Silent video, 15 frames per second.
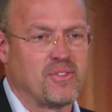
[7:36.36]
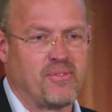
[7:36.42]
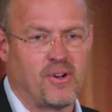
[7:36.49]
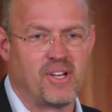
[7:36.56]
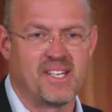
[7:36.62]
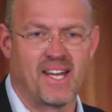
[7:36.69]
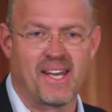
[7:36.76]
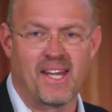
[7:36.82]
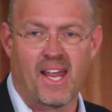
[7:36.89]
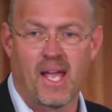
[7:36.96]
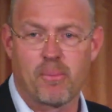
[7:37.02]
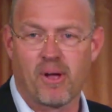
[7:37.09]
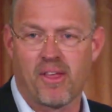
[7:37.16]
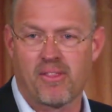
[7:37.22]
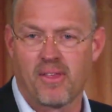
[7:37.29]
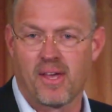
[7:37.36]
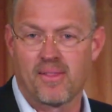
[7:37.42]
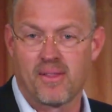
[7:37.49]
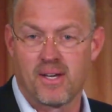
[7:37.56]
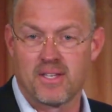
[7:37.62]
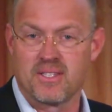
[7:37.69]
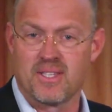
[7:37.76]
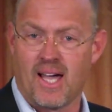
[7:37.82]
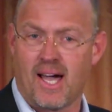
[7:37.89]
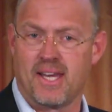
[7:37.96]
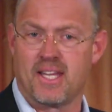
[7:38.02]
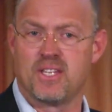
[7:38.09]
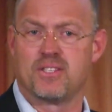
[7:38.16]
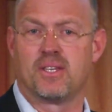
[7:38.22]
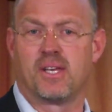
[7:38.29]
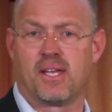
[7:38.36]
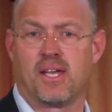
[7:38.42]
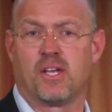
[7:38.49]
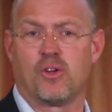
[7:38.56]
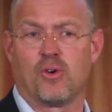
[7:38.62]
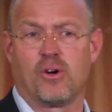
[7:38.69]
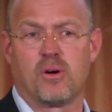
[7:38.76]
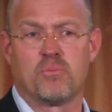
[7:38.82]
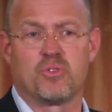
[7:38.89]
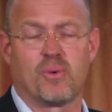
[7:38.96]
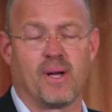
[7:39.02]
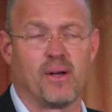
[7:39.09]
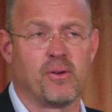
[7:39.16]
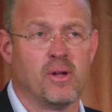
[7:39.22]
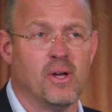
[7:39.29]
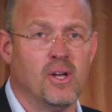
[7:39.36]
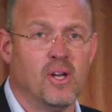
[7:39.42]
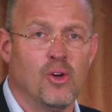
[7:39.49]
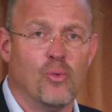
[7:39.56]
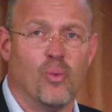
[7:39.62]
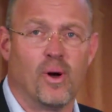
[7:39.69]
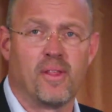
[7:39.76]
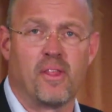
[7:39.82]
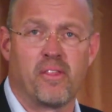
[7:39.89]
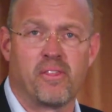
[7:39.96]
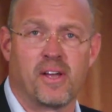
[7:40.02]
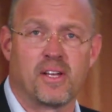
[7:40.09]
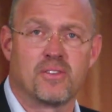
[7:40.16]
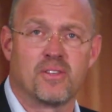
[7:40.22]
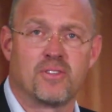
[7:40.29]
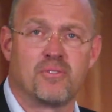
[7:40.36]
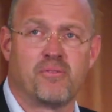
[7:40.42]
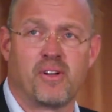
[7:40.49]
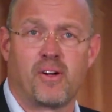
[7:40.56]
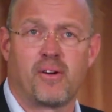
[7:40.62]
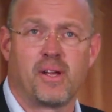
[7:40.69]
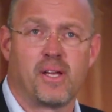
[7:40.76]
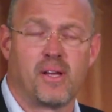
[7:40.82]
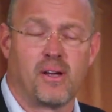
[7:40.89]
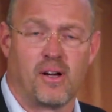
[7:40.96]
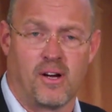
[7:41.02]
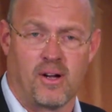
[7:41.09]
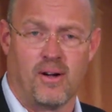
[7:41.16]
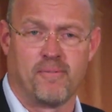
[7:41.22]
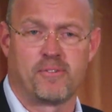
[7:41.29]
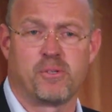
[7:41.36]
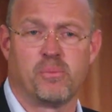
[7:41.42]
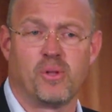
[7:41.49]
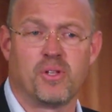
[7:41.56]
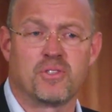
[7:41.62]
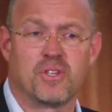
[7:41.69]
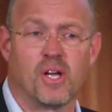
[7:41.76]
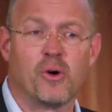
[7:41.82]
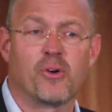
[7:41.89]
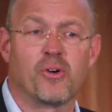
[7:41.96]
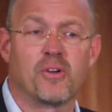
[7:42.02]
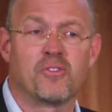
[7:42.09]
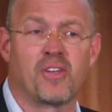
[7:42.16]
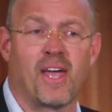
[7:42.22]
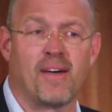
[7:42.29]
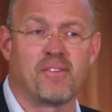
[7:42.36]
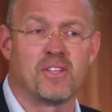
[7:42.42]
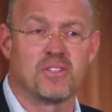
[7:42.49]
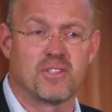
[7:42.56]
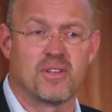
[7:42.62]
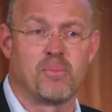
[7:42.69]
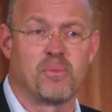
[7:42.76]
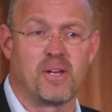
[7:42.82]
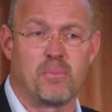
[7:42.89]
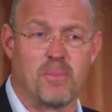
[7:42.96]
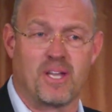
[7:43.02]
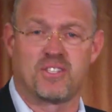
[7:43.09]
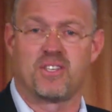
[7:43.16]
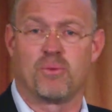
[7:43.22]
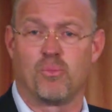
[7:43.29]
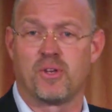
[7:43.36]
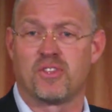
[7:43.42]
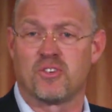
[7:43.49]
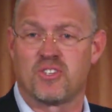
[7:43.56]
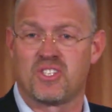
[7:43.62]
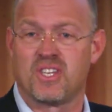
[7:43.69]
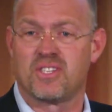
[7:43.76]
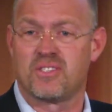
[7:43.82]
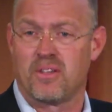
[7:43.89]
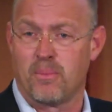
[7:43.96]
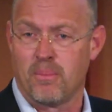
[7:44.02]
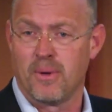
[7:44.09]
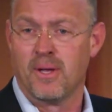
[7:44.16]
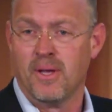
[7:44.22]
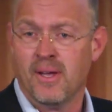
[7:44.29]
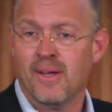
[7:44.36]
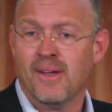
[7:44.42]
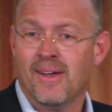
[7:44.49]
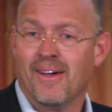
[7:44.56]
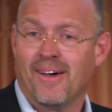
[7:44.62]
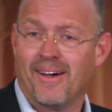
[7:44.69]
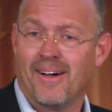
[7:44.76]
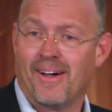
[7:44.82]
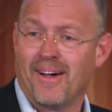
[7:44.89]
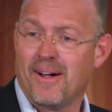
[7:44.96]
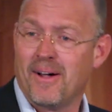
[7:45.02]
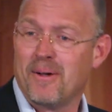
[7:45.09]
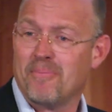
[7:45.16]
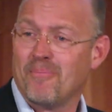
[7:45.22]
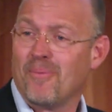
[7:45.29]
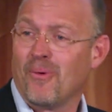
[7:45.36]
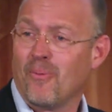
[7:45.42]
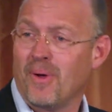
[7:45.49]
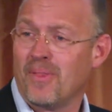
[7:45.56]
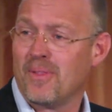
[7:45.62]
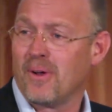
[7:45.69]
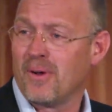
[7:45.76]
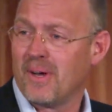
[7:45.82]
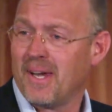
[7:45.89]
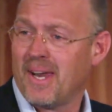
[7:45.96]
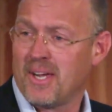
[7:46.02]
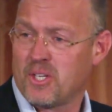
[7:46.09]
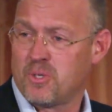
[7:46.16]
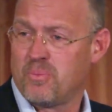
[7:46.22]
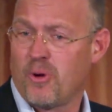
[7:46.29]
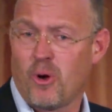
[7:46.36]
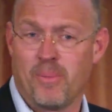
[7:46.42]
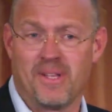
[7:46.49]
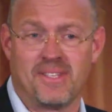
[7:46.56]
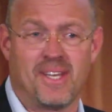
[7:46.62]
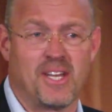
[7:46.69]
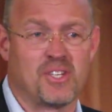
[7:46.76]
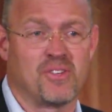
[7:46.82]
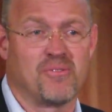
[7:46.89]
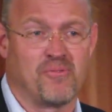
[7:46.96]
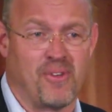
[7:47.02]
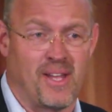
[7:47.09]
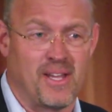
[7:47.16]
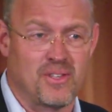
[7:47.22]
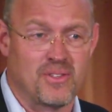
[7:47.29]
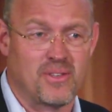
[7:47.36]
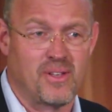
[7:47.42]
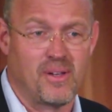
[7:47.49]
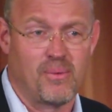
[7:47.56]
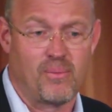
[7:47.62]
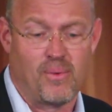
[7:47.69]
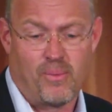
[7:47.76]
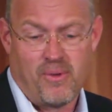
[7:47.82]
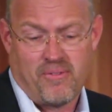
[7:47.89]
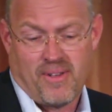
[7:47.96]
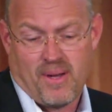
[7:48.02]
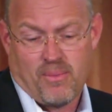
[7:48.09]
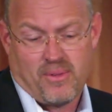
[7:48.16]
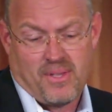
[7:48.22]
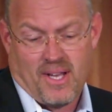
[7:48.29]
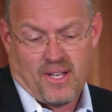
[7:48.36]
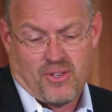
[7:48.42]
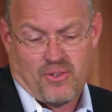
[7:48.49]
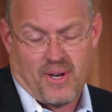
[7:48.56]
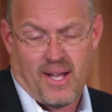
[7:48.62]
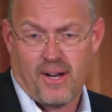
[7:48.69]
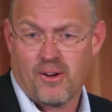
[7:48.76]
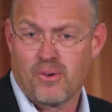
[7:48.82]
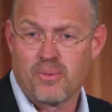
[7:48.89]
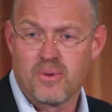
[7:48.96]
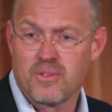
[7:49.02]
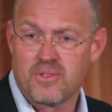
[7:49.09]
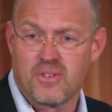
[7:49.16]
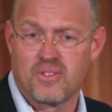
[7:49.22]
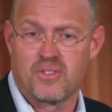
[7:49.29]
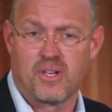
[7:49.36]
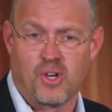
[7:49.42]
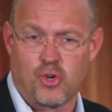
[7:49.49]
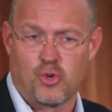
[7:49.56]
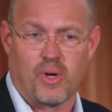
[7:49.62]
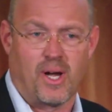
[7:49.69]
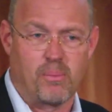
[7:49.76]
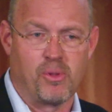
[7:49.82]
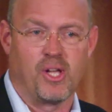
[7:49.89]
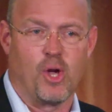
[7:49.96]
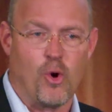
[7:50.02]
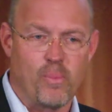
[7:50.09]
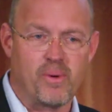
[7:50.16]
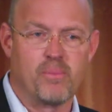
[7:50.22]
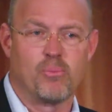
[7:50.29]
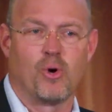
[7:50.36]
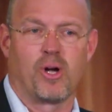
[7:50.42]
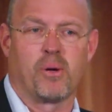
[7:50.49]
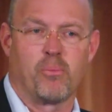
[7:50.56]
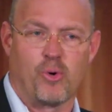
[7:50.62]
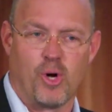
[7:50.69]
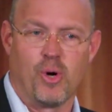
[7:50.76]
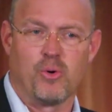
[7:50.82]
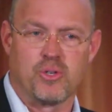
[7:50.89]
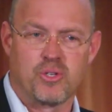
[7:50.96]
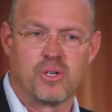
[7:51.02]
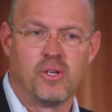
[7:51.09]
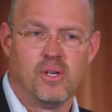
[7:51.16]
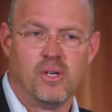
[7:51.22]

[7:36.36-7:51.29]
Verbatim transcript: a very dynamic thing that is not easy to get your arms around. One of the things that's very uncomfortable as an owner is having somebody messing with your system when they're in experimentation phase. And what we found with NextTracker was just an incredibly open book approach